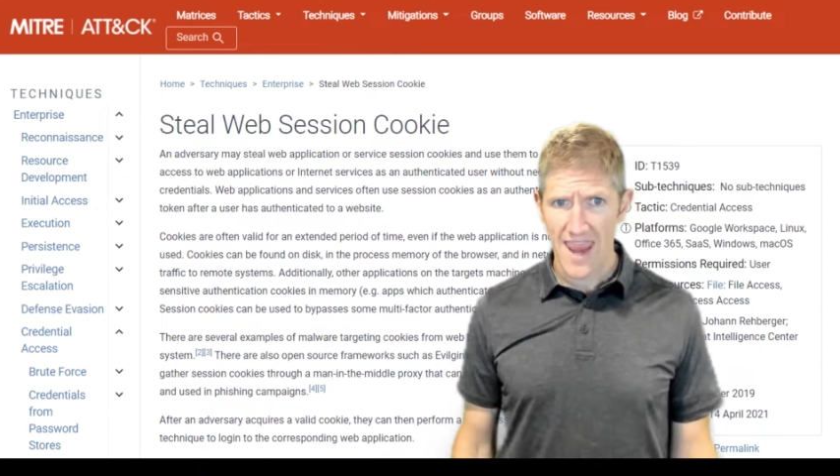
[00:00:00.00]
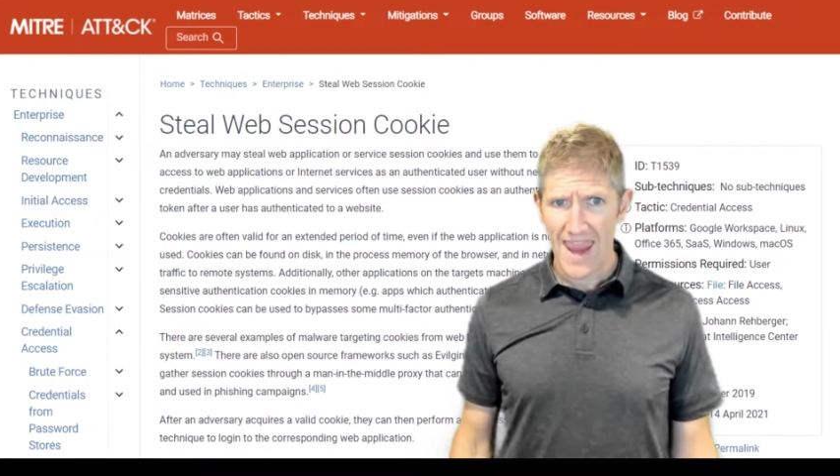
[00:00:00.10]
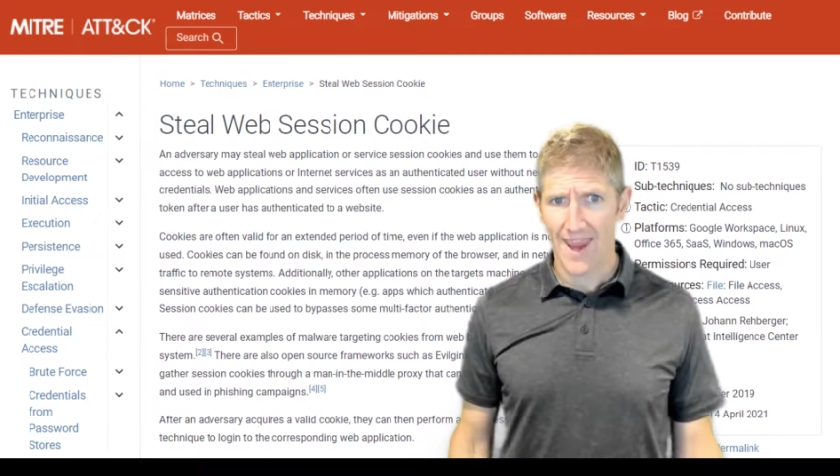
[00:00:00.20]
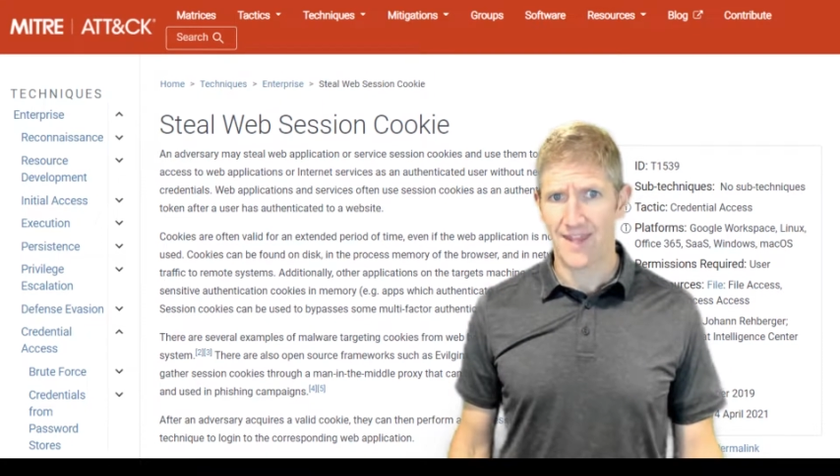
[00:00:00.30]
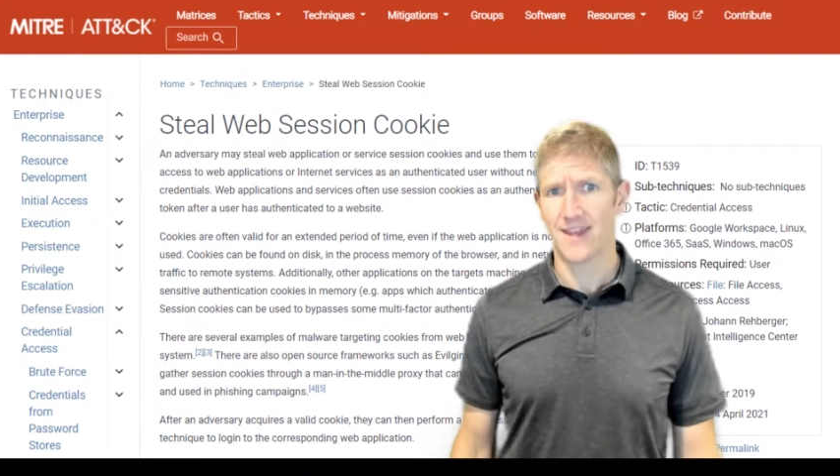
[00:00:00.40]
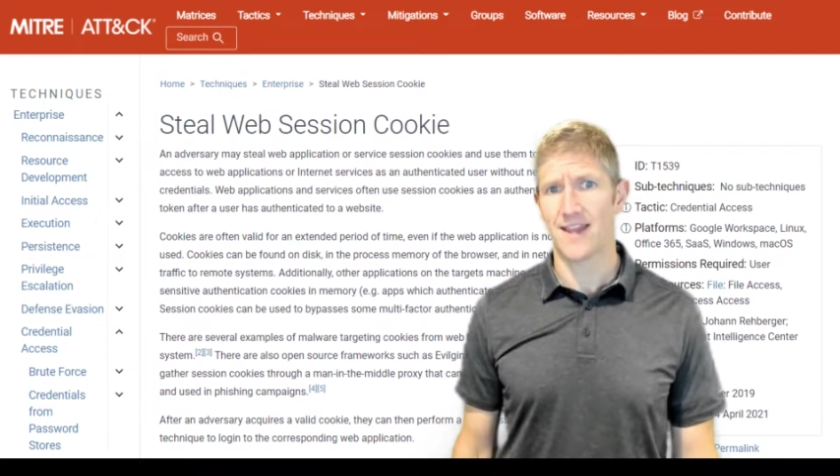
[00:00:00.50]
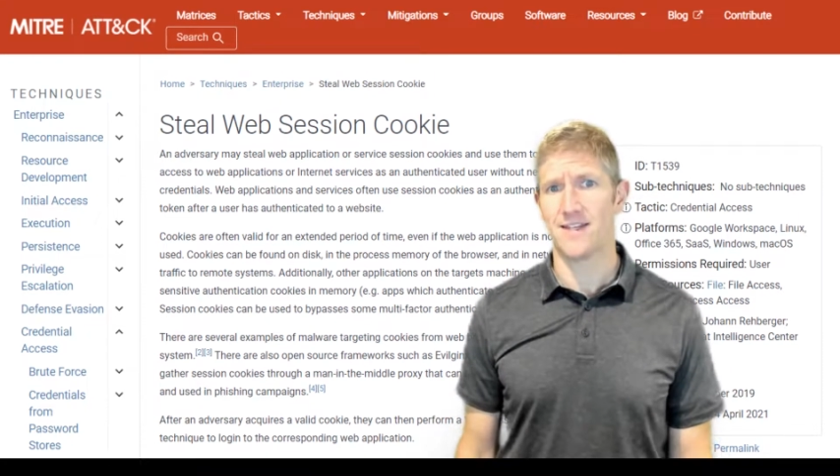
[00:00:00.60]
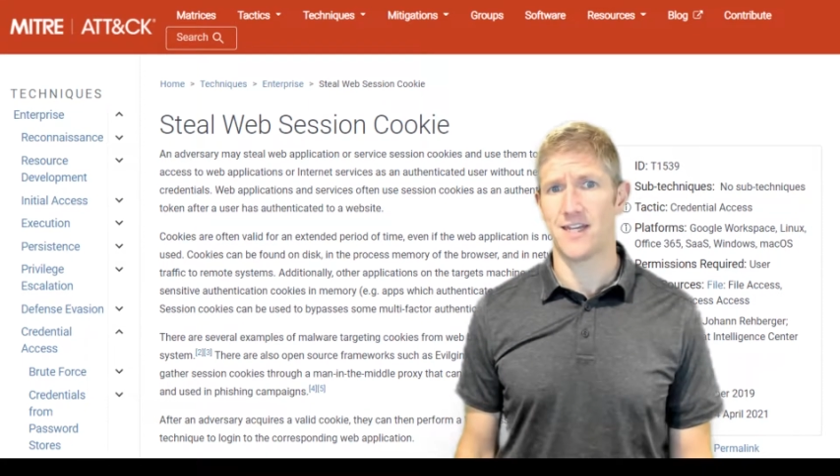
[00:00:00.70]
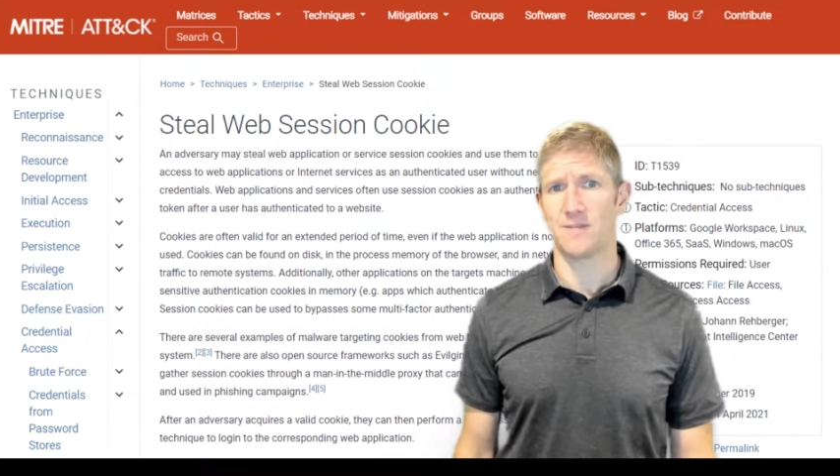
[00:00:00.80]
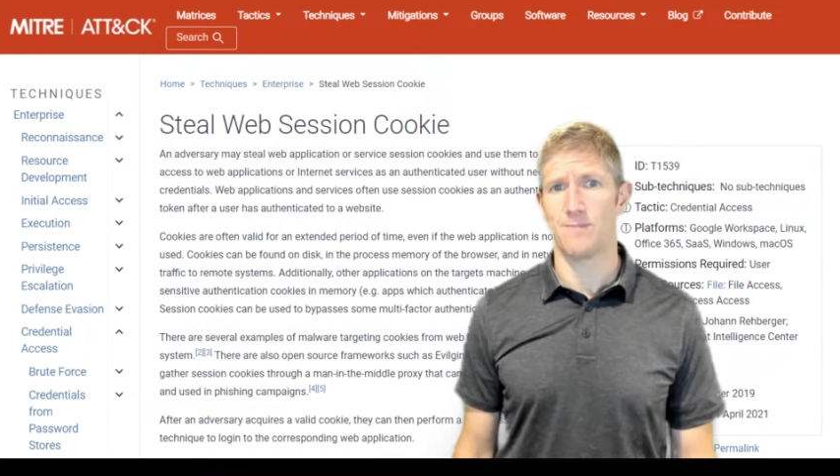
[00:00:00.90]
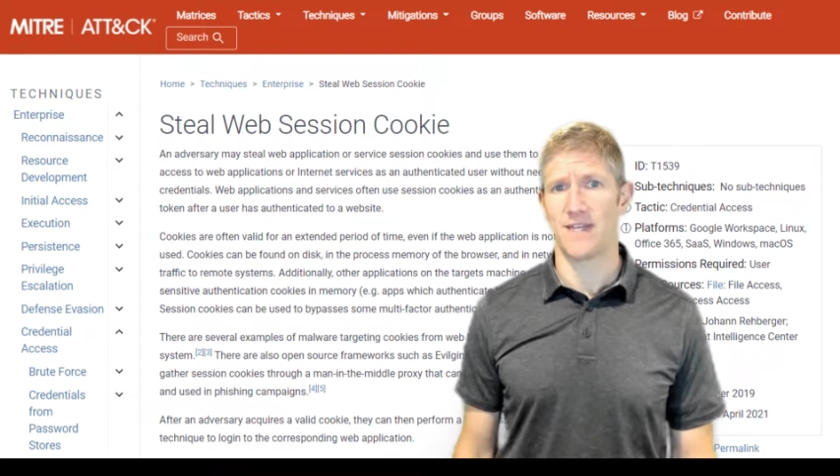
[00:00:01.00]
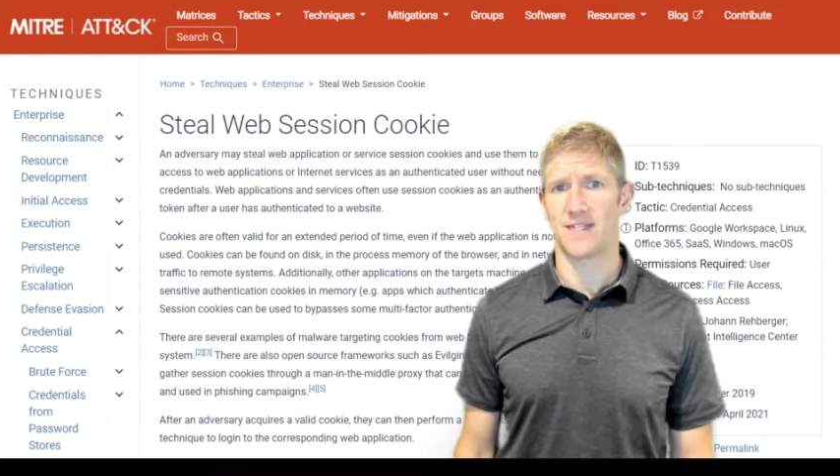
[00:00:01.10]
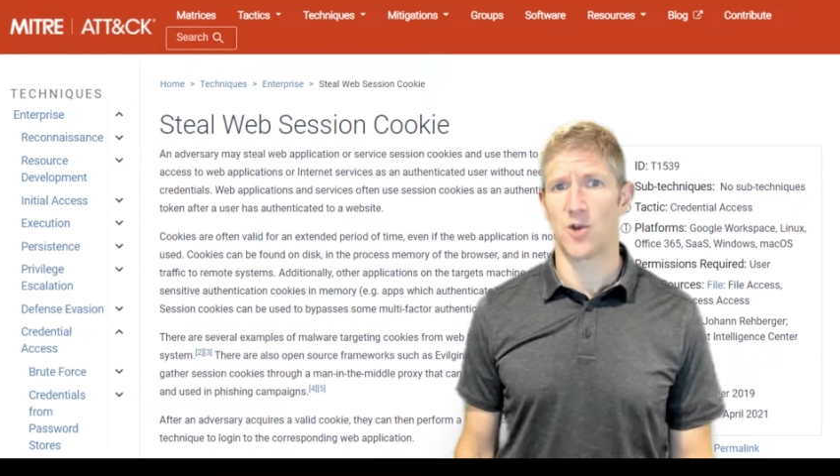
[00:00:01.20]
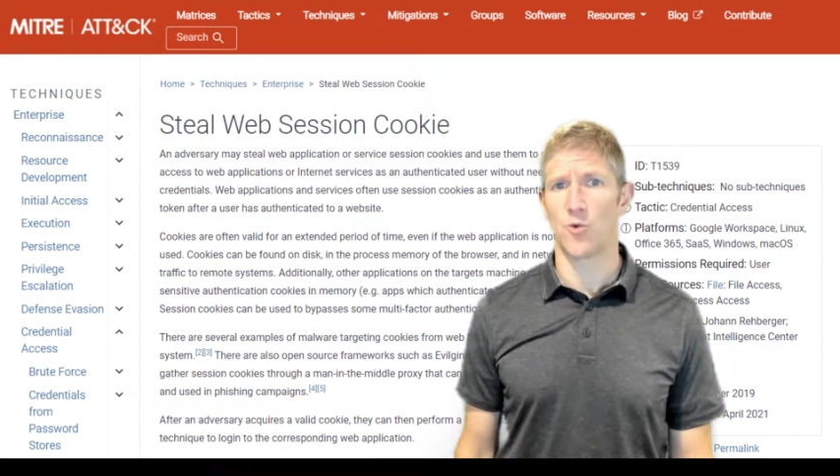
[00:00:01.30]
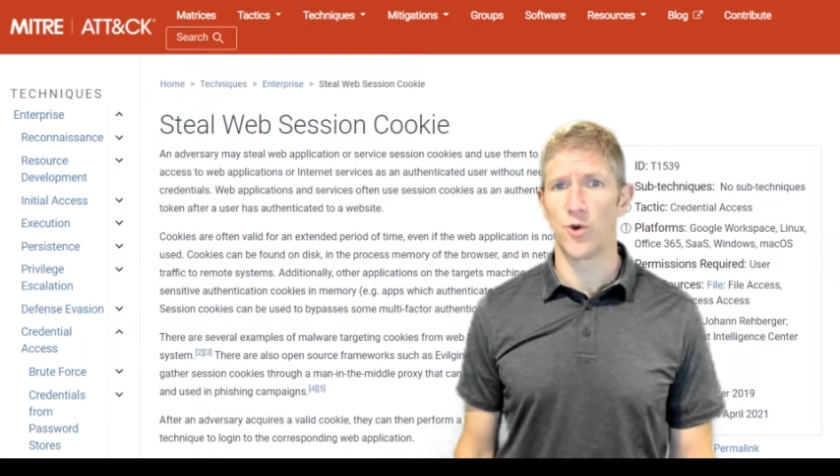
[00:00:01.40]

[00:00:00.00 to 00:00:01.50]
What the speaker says: and techniques based on